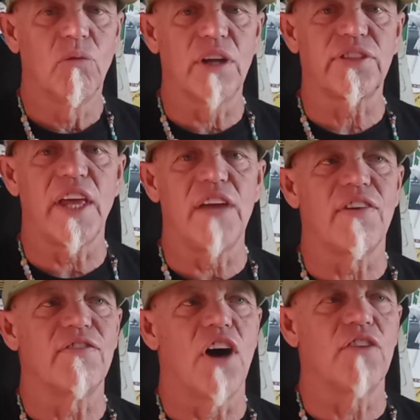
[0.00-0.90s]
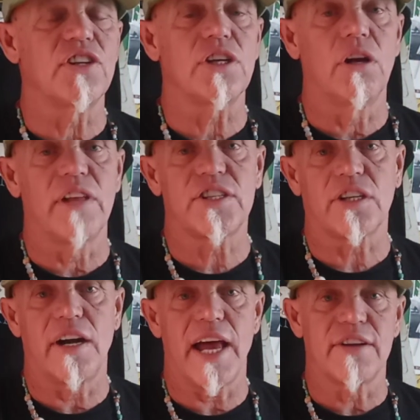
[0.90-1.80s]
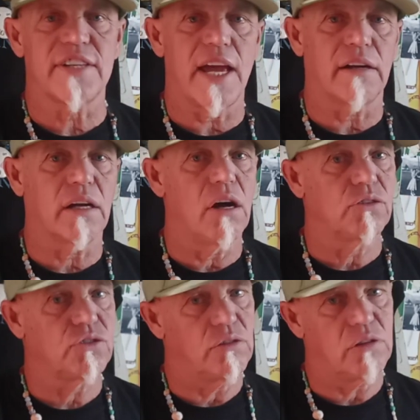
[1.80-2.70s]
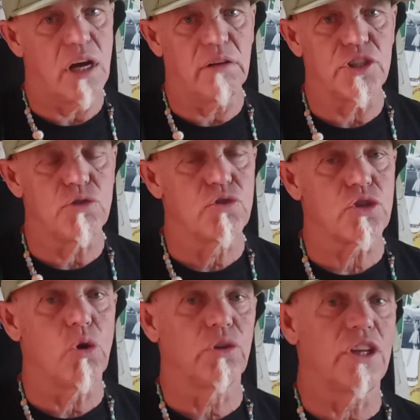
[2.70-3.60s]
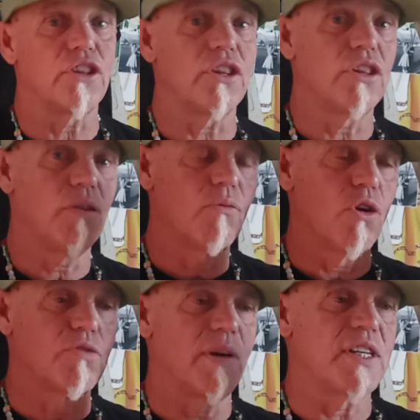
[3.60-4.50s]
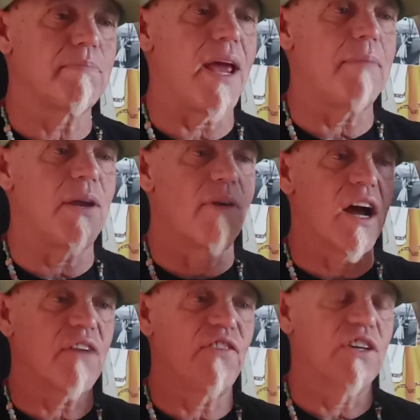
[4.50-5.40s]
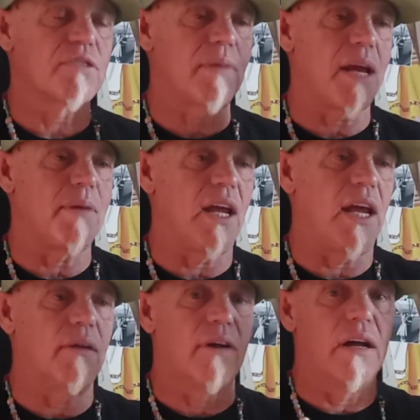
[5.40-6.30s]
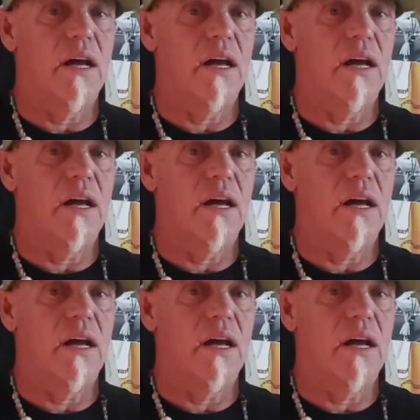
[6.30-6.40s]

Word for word: What they've evolved You know, that started out as the agricultural college. Who stole it? Rosemary's baby, Rockefeller's baby,